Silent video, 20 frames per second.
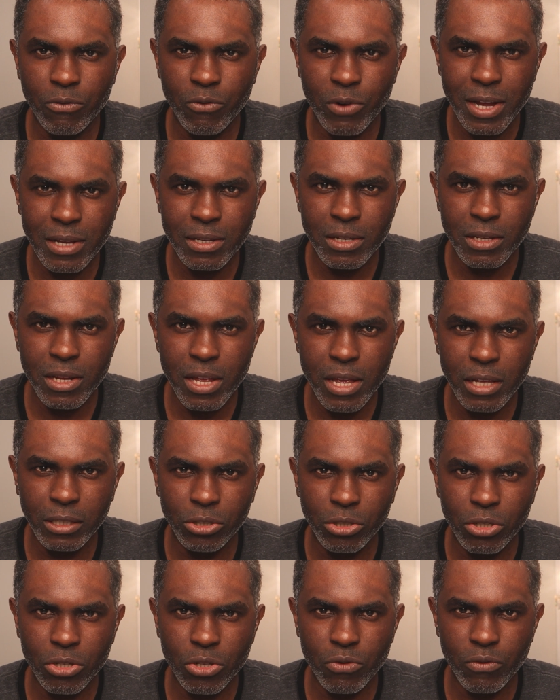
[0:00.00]
raising
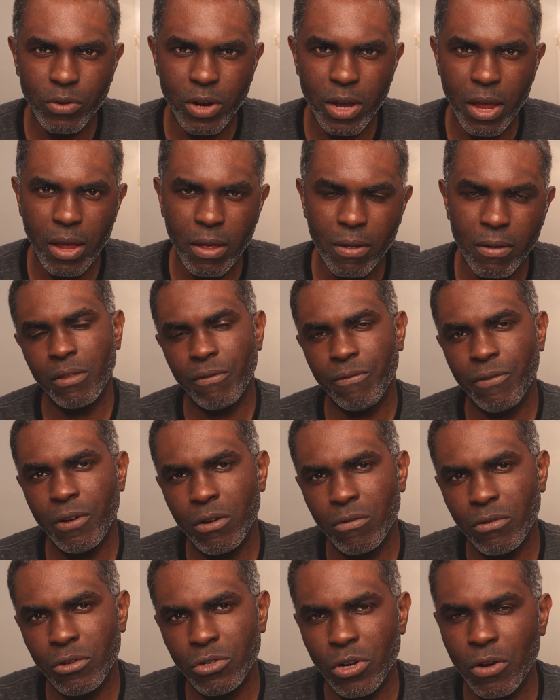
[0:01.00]
interest rate, that the
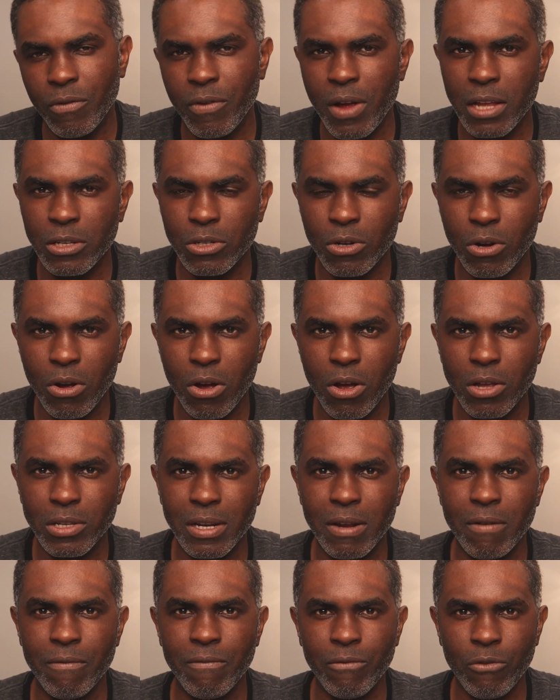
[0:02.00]
Federal Reserve has caused
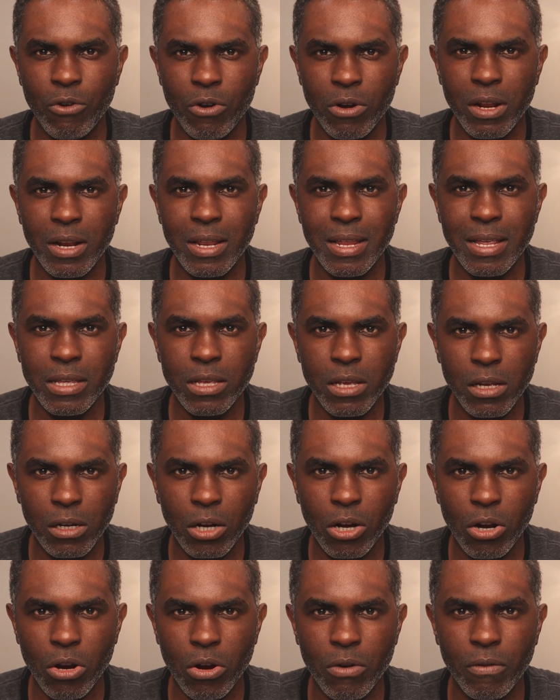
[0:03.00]
an inverted
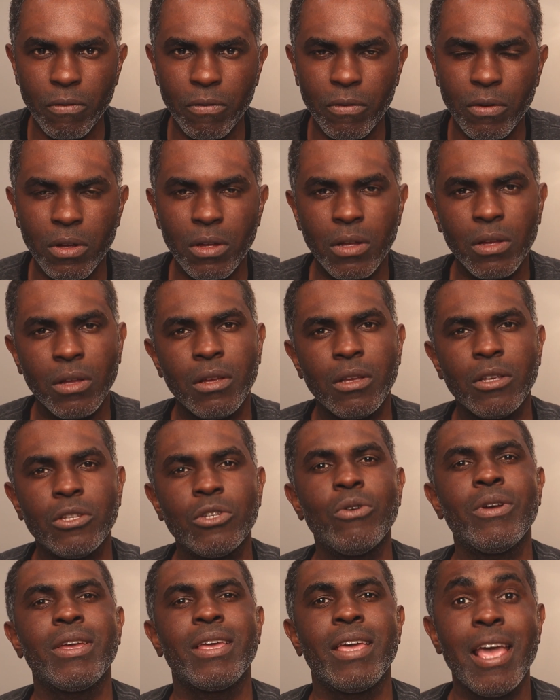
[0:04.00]
yield curve.
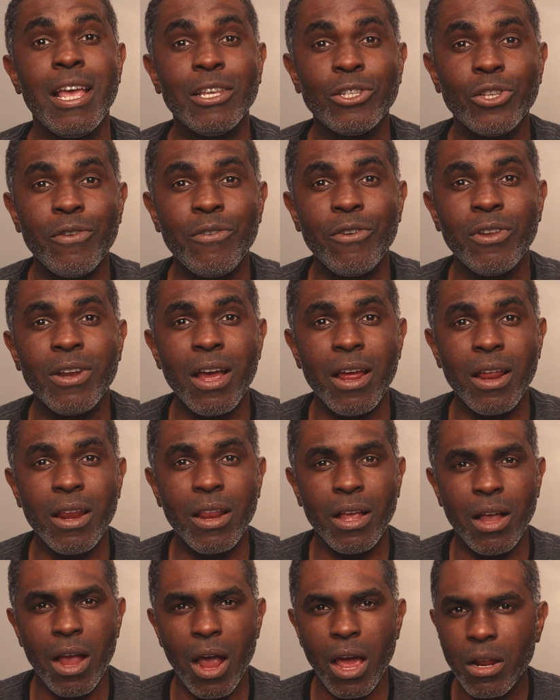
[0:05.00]
So in case you're not an
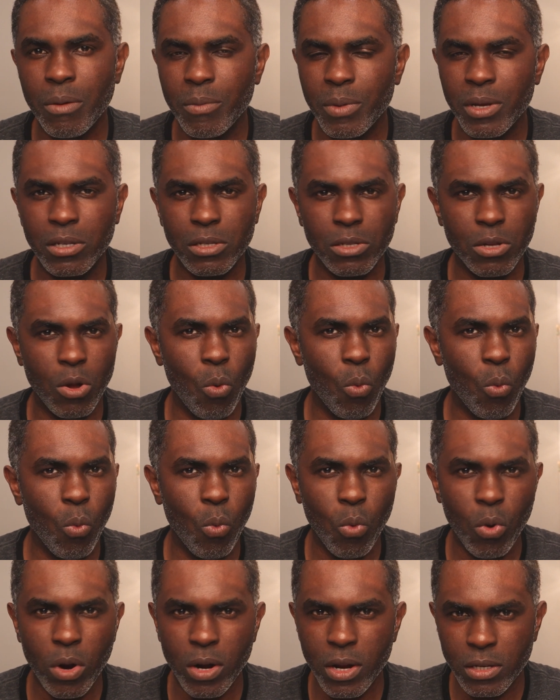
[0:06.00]
economist,
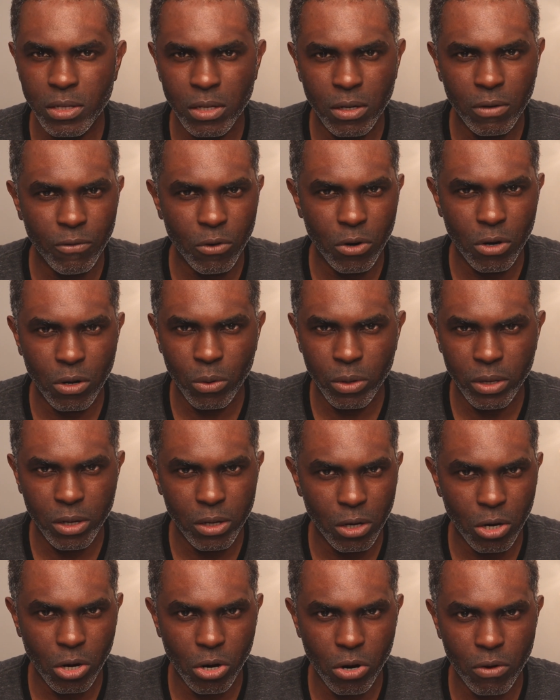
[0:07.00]
what is an inverted
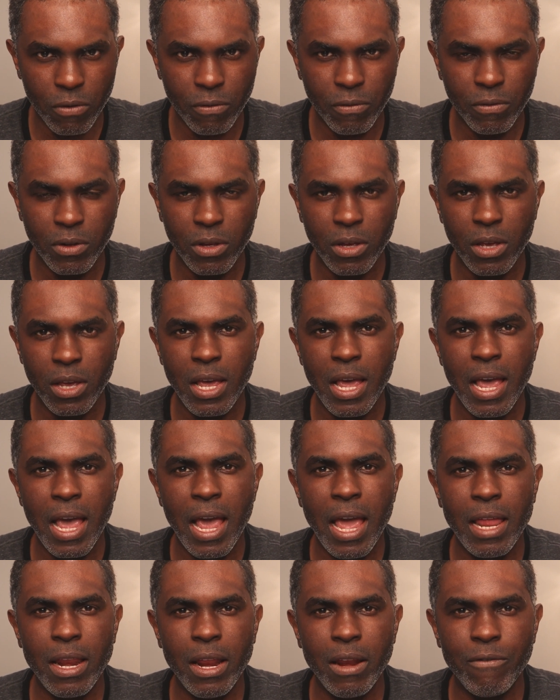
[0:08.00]
yield curve?
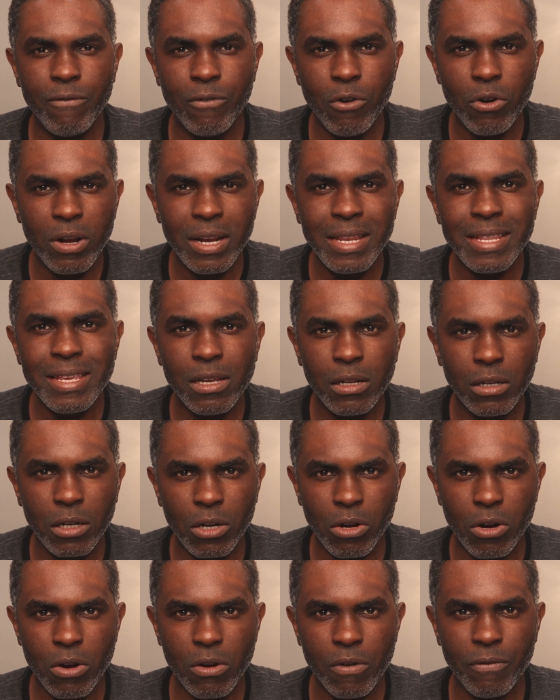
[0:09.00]
An inverted yield
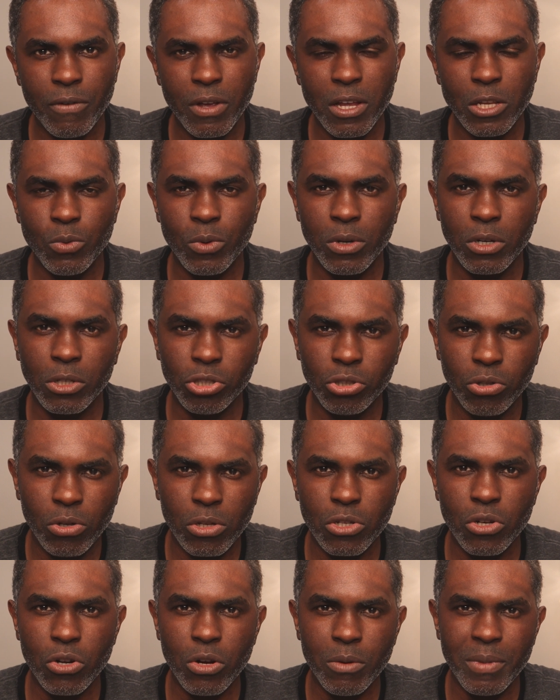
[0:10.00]
curve is when the
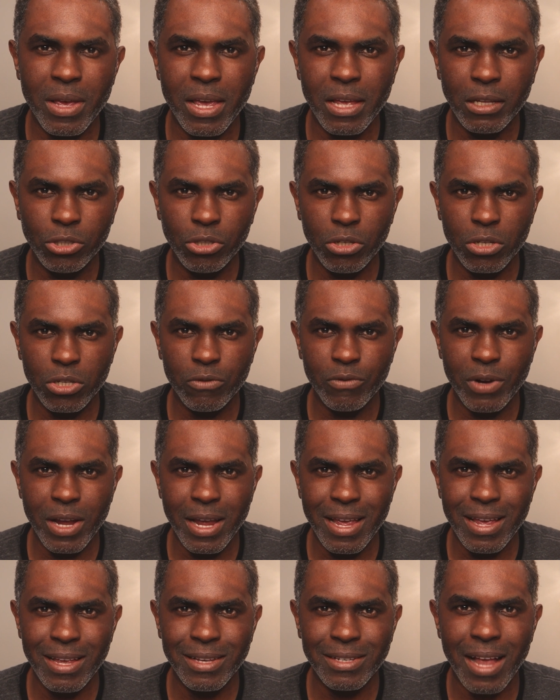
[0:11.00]
short-term interest
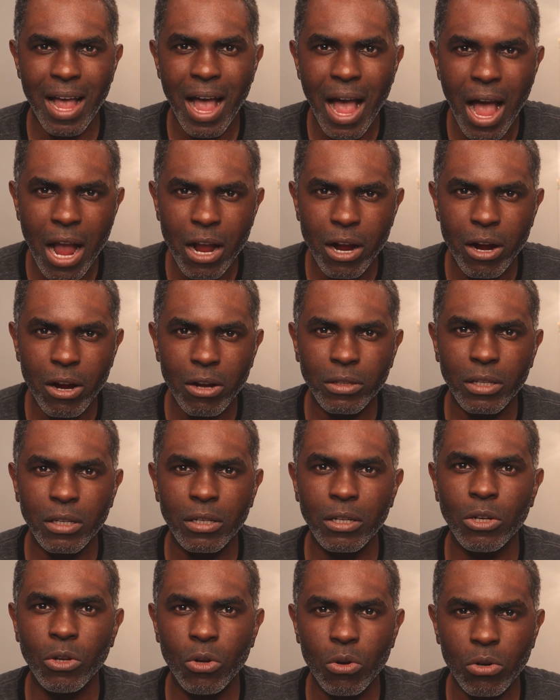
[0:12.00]
rate is higher than
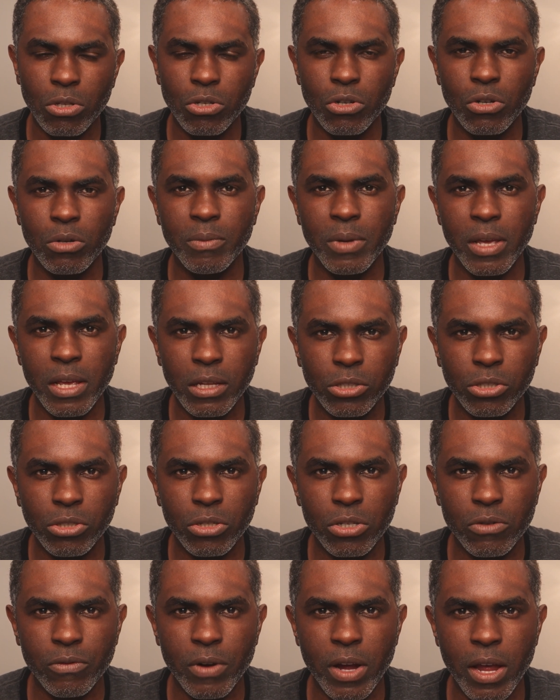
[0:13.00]
the long-term
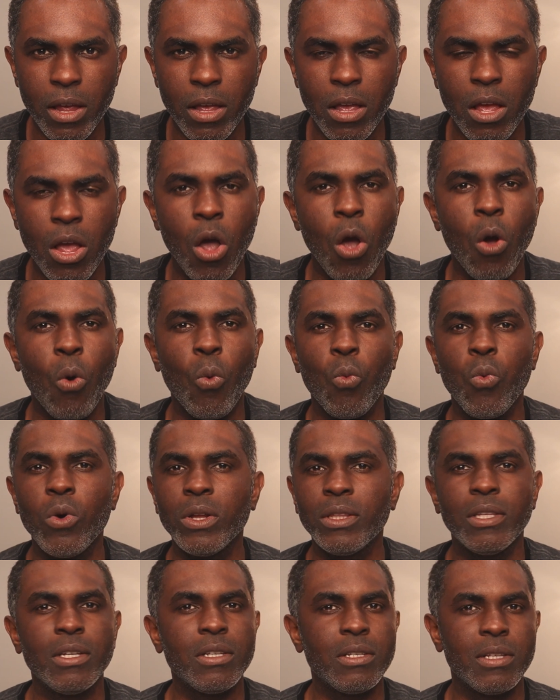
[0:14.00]
interest rate.
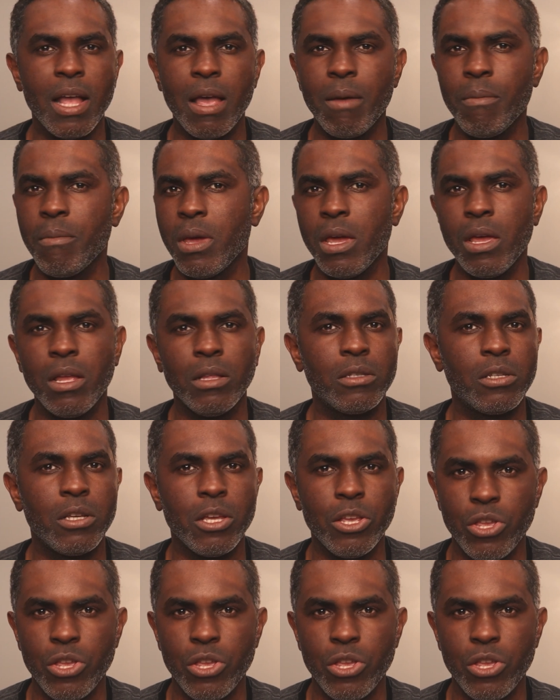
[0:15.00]
What does that mean to